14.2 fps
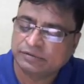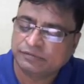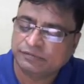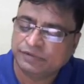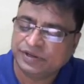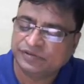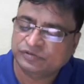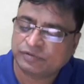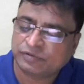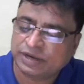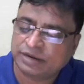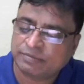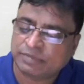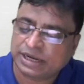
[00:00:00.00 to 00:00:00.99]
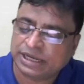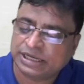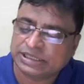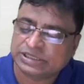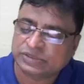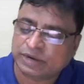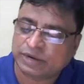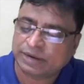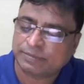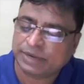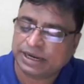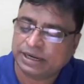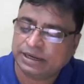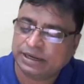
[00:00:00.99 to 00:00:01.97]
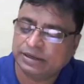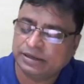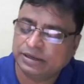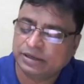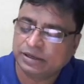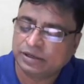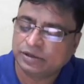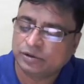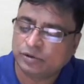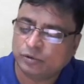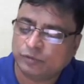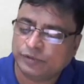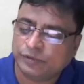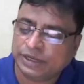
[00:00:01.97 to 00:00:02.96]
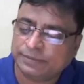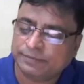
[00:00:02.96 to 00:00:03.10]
V square minus 1 by 2V.